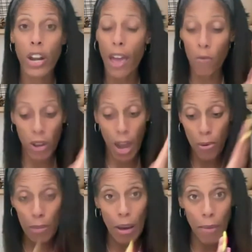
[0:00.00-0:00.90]
And when I
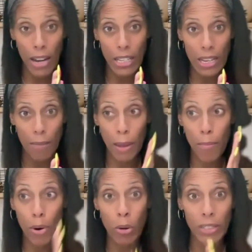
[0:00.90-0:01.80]
put my mind to something,
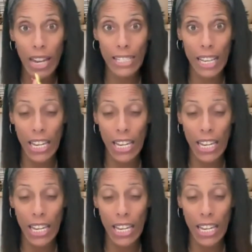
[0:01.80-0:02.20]
boom, that's it.